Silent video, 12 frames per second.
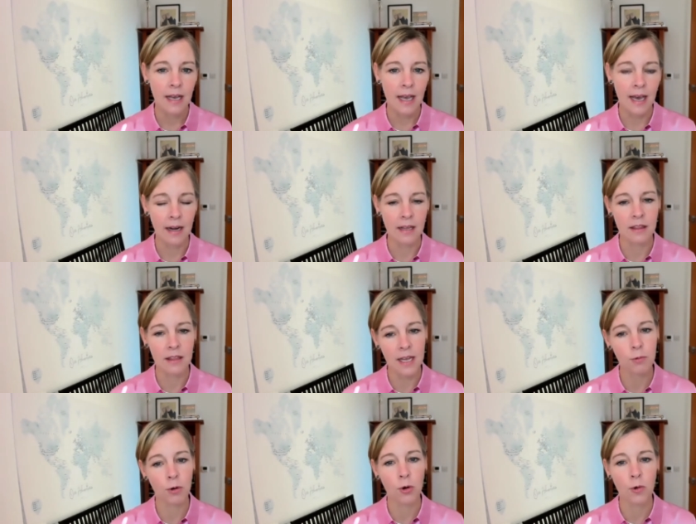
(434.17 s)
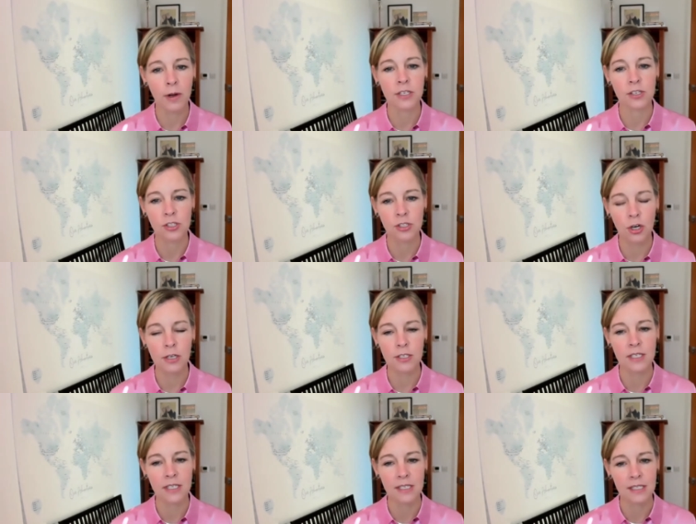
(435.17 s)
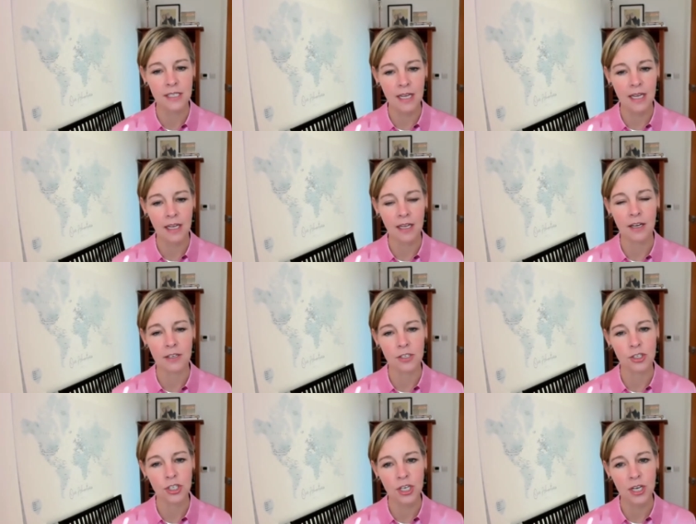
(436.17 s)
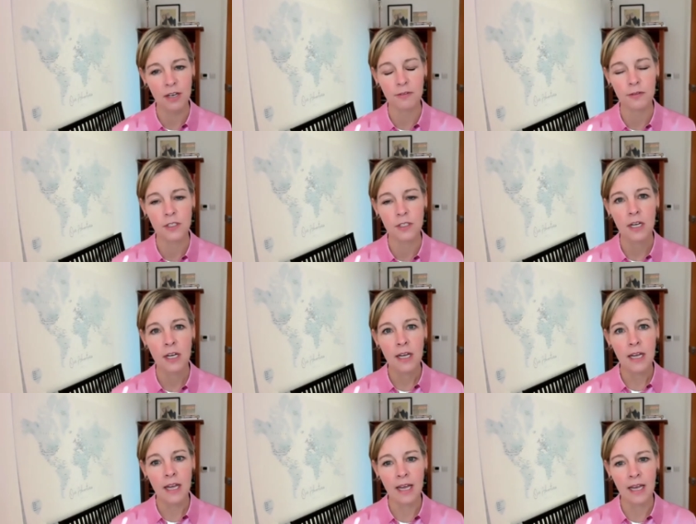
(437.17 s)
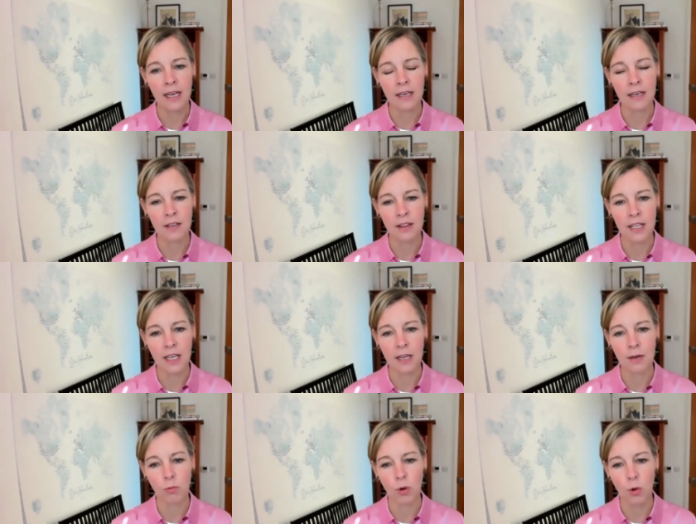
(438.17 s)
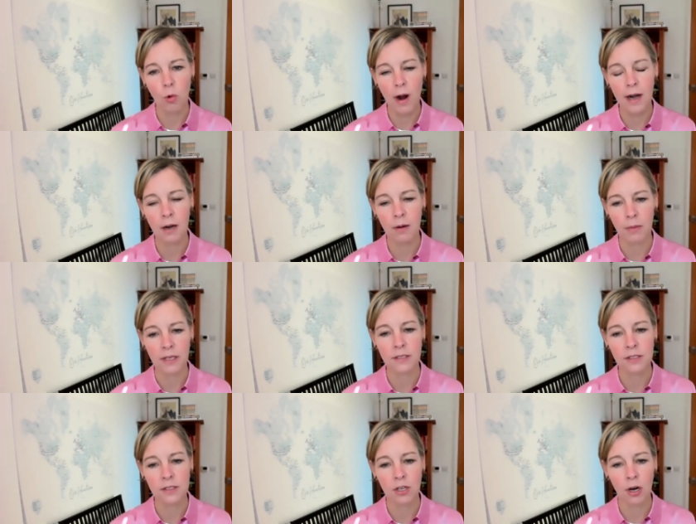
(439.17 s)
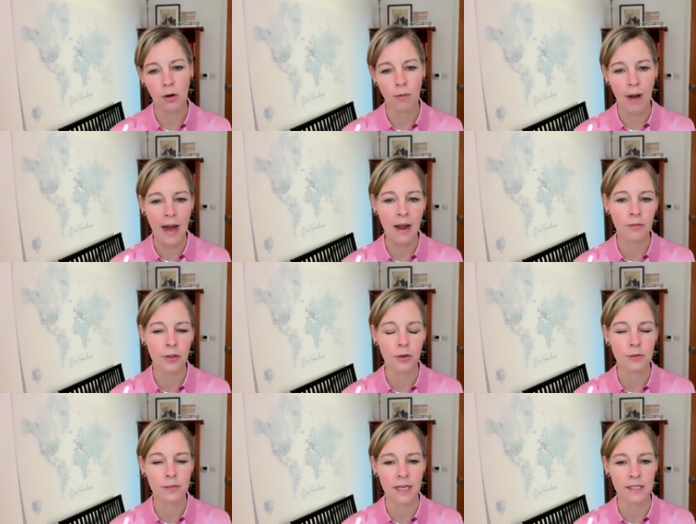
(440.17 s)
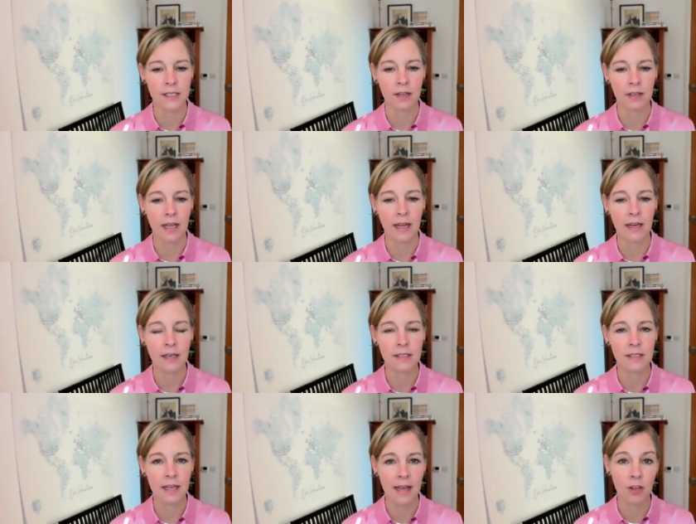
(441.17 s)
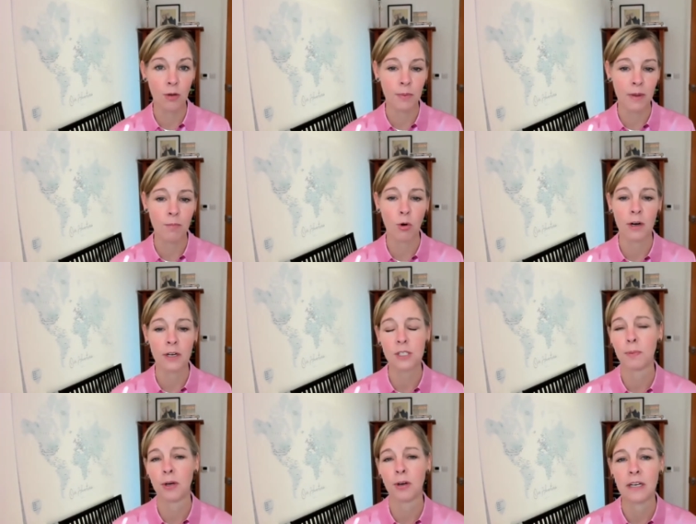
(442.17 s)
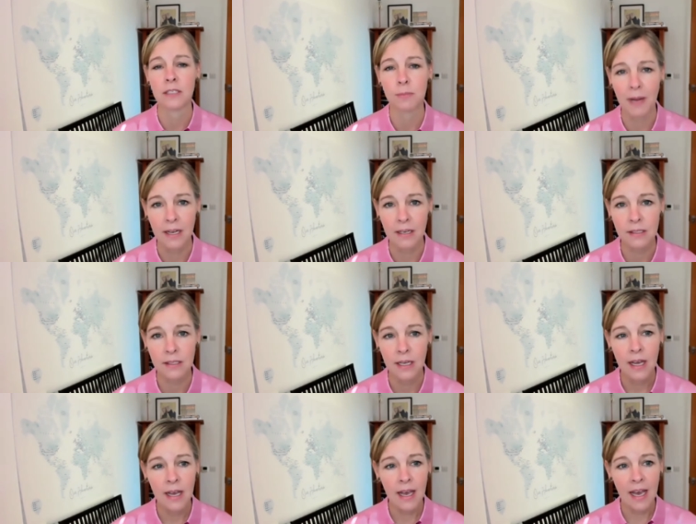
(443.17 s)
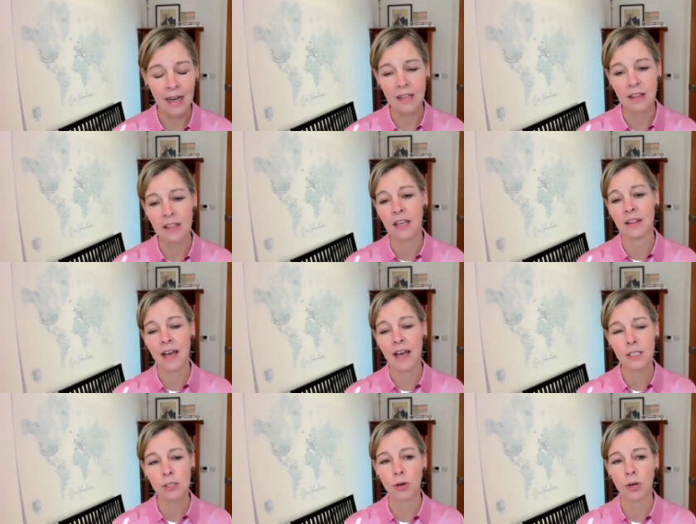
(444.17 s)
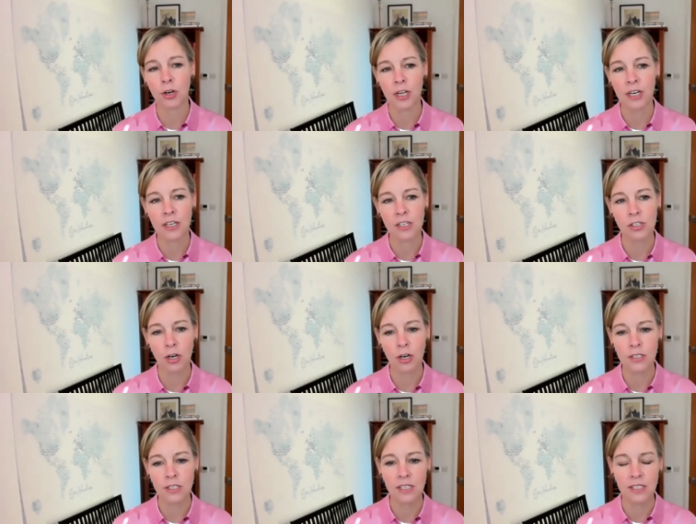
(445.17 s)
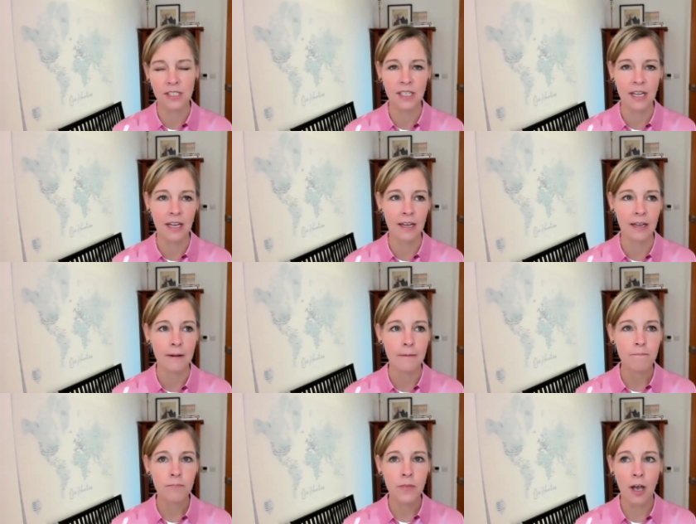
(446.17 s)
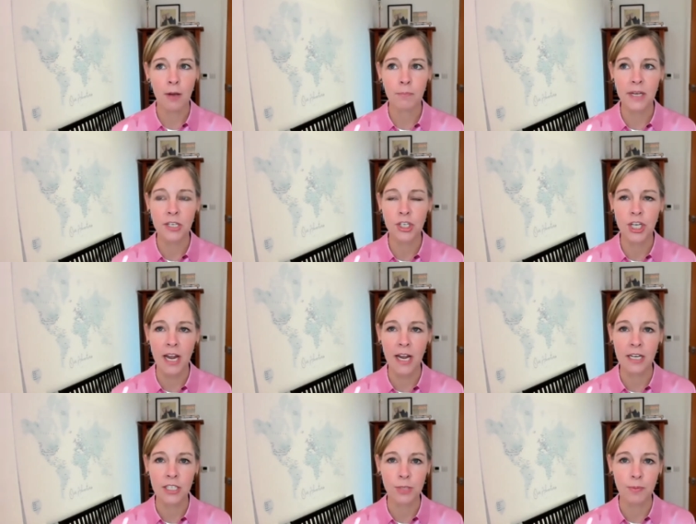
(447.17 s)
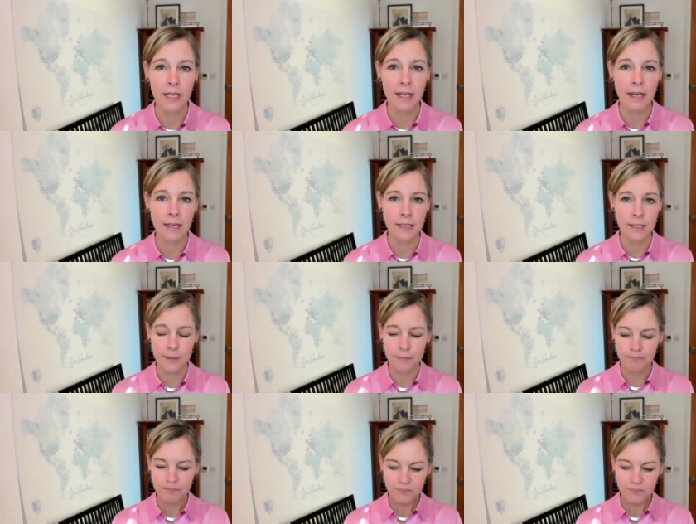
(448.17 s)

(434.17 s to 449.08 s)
And I think we're going to start to see a shift in the requirements around those SLAs, and they'll be more experience based. And I think that's where you're going to start to see a big change because